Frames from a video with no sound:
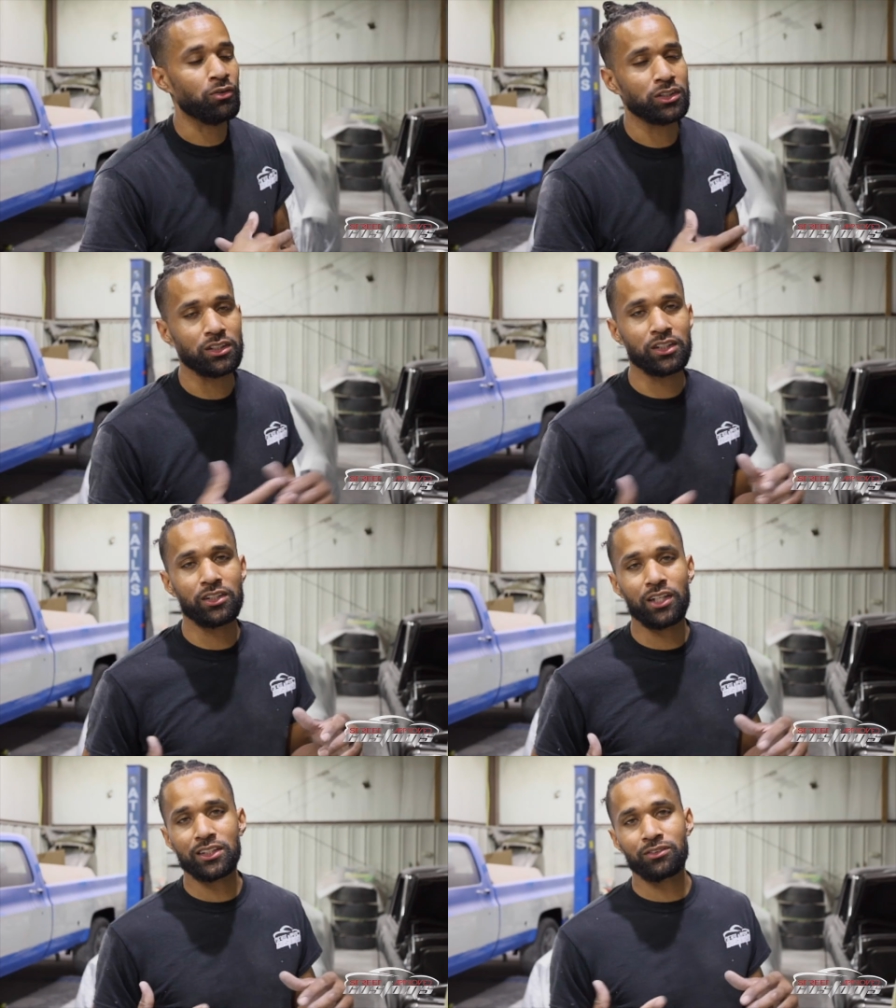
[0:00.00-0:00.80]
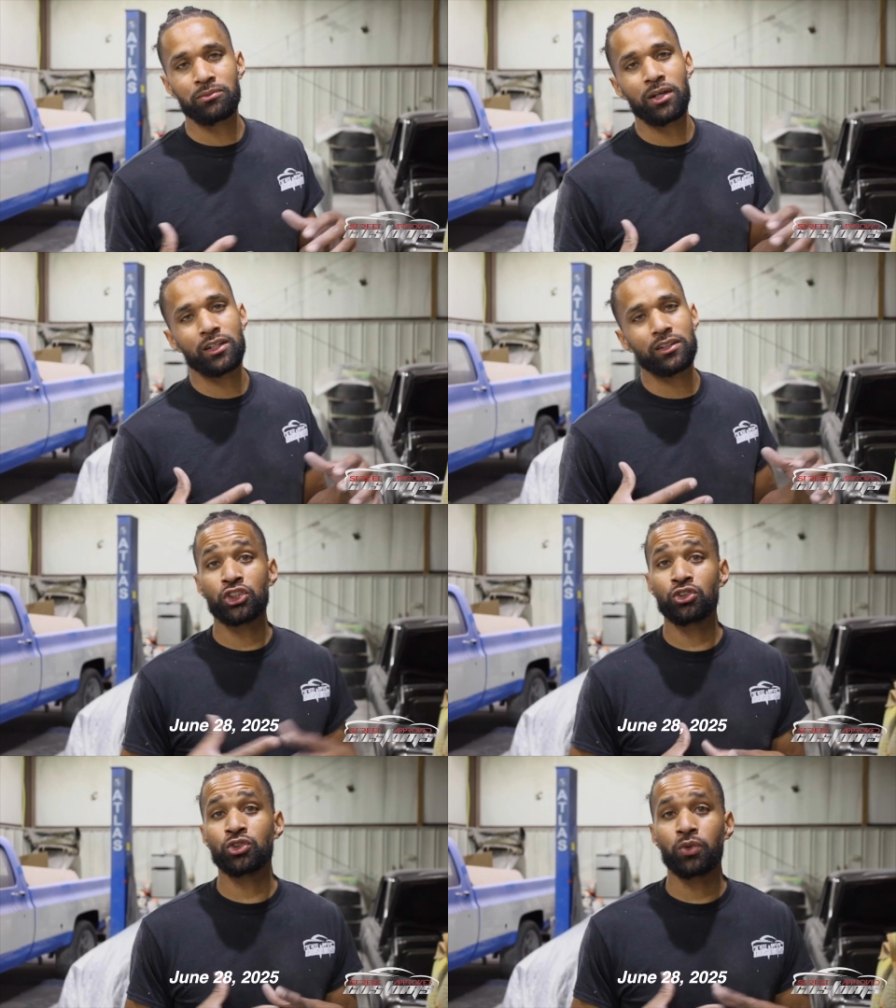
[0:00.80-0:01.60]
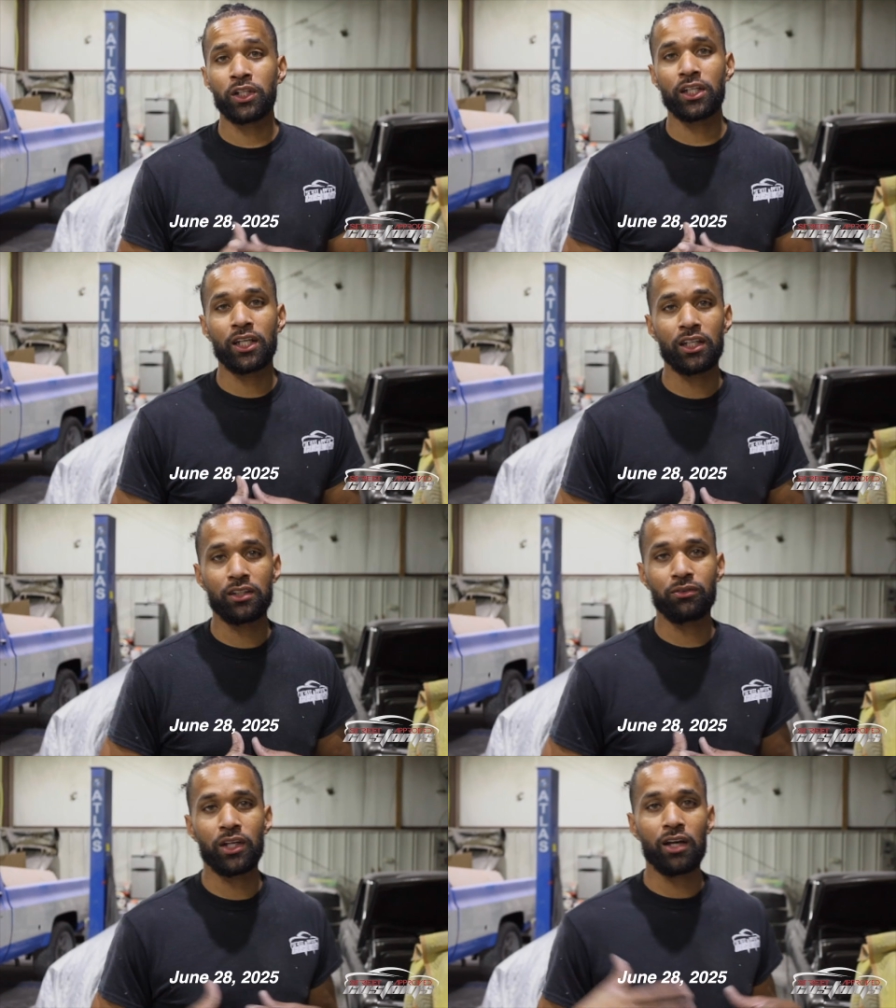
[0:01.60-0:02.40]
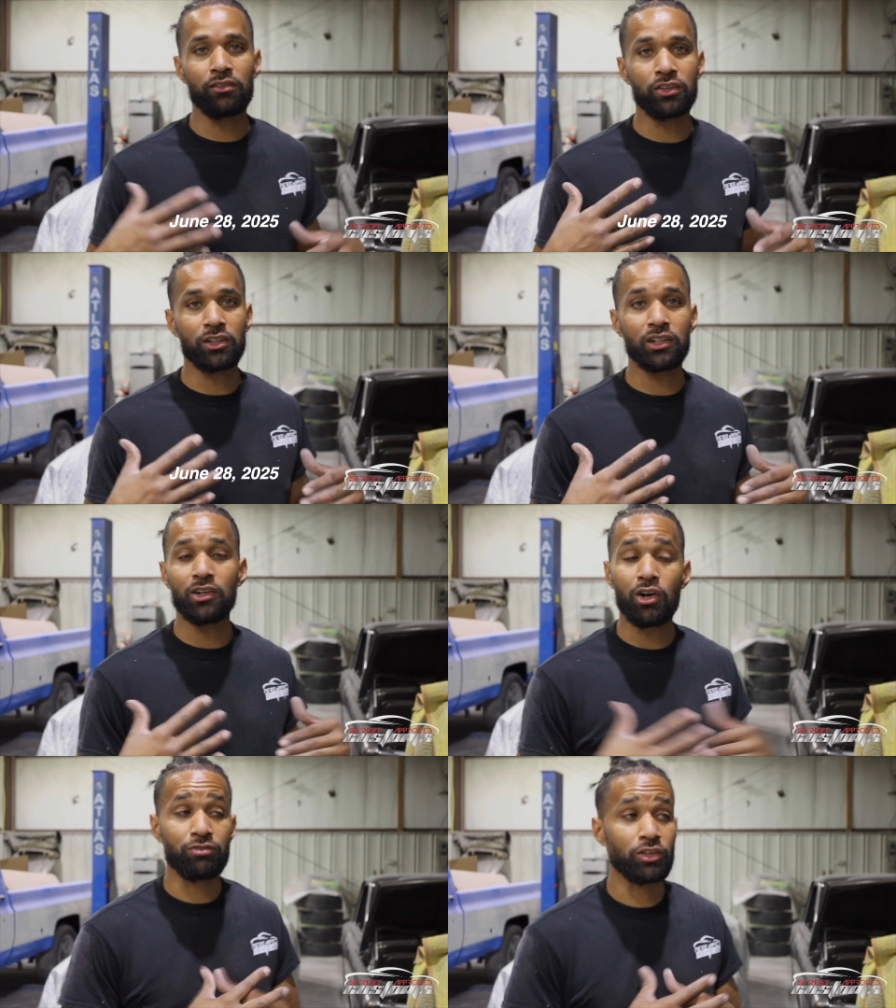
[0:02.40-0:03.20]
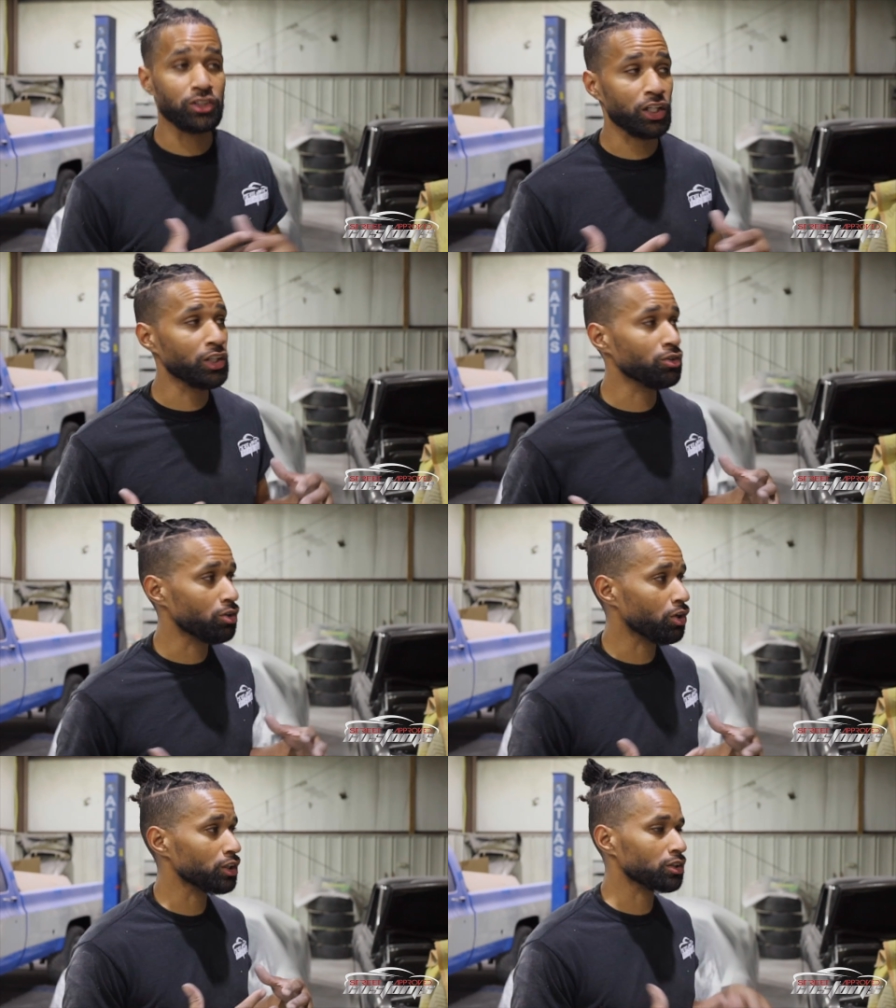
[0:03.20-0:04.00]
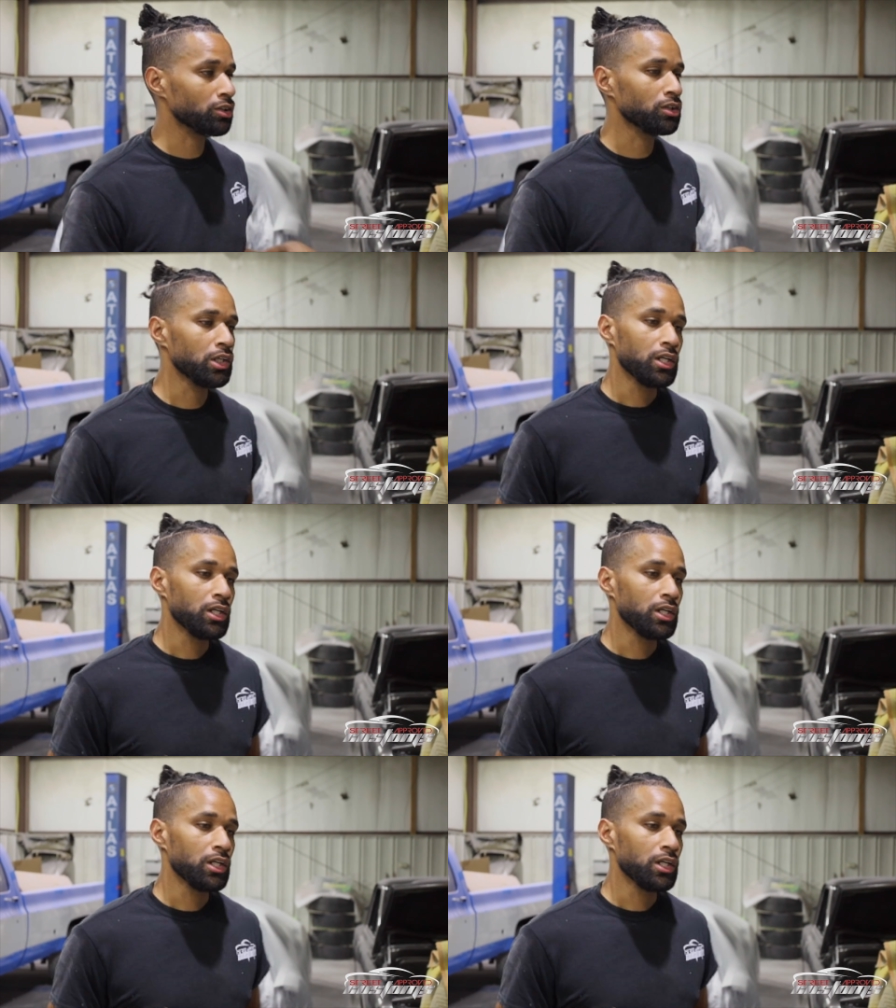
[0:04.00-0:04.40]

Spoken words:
want to give you guys a reminder, June 28th, we having our first annual car show.